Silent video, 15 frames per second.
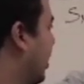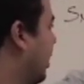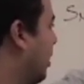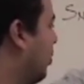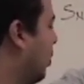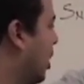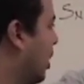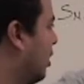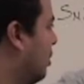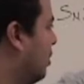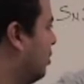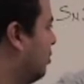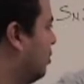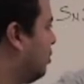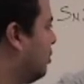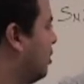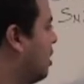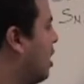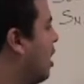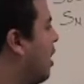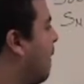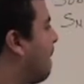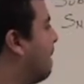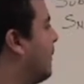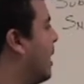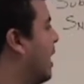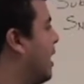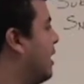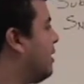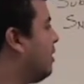and E1,
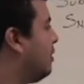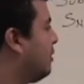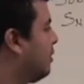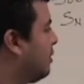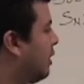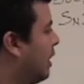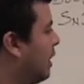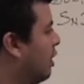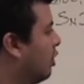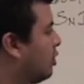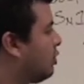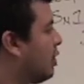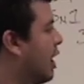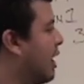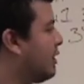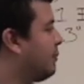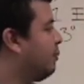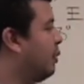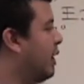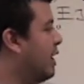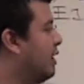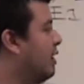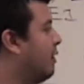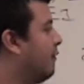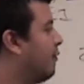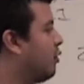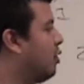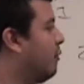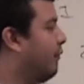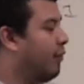but it also has plenty of
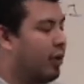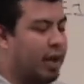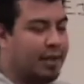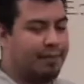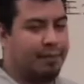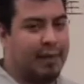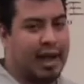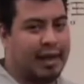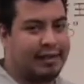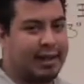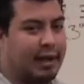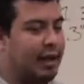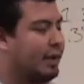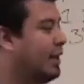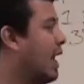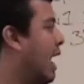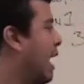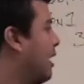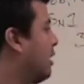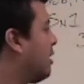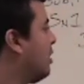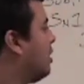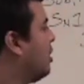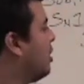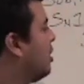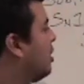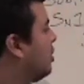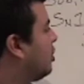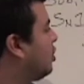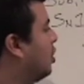room for a backside attack,
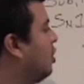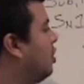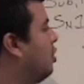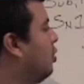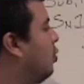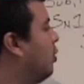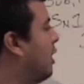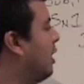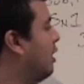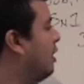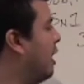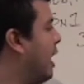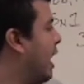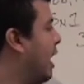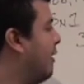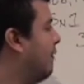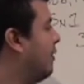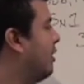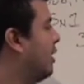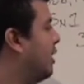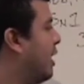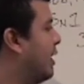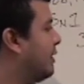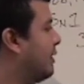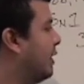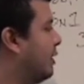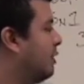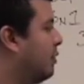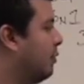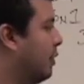so you will have
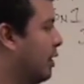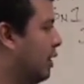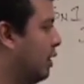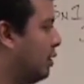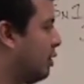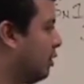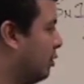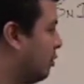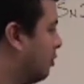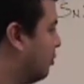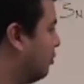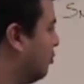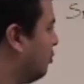Sn2 and E2.